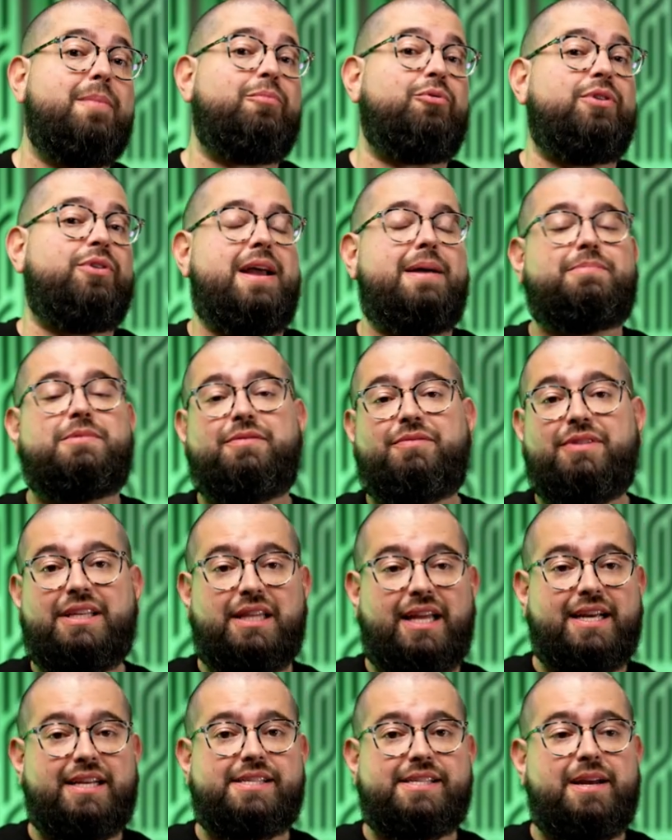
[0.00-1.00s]
preemptively
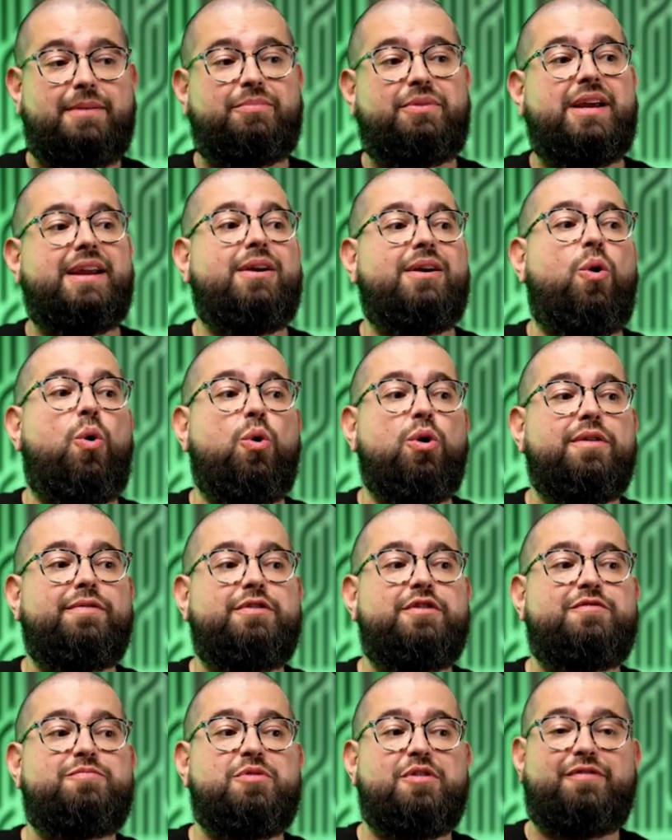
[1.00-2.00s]
linked something or
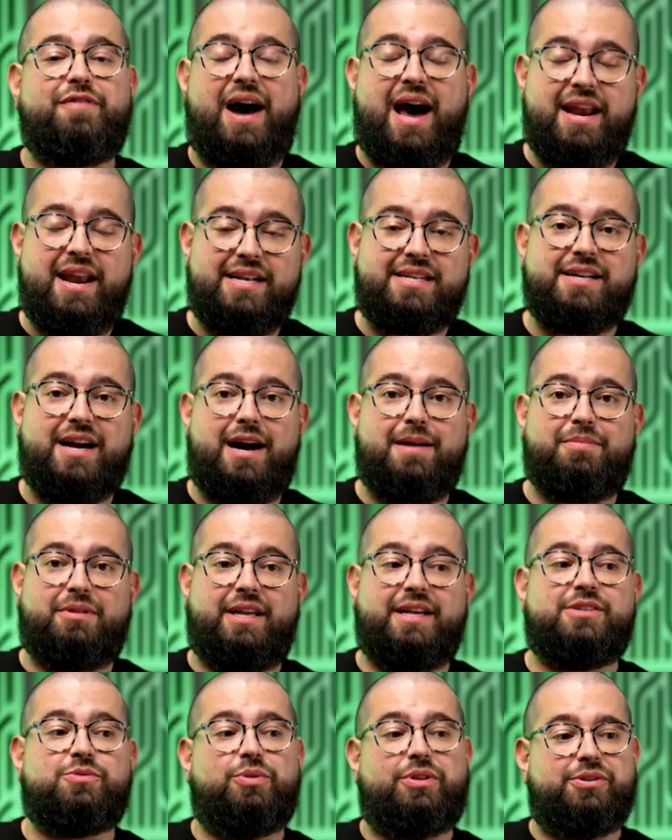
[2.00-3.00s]
if you've provided timed
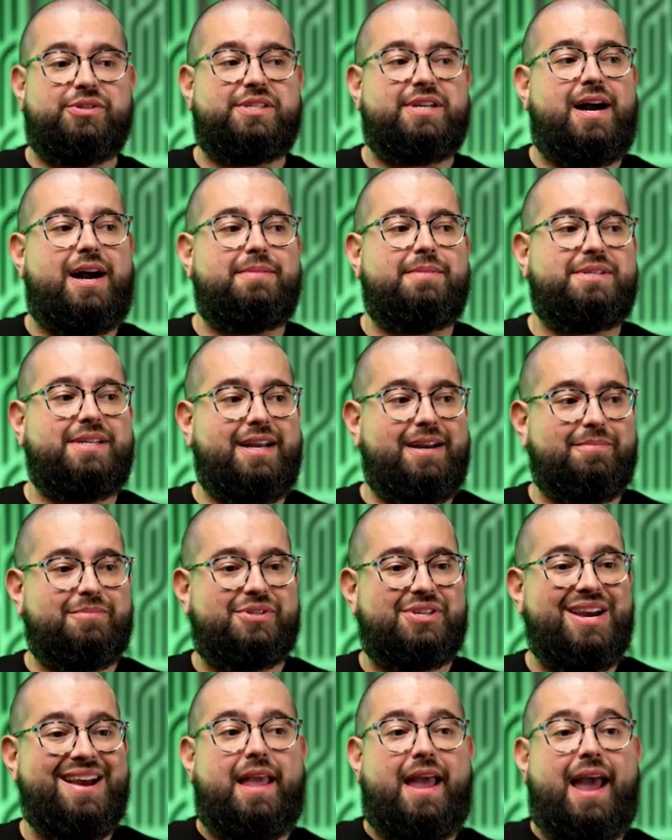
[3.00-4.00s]
links with those
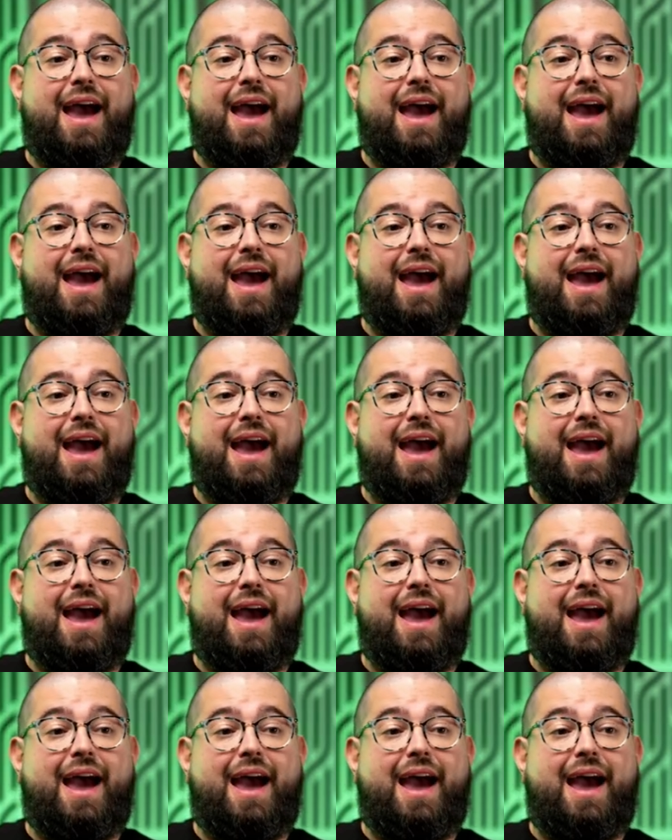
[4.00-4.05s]
timestamps.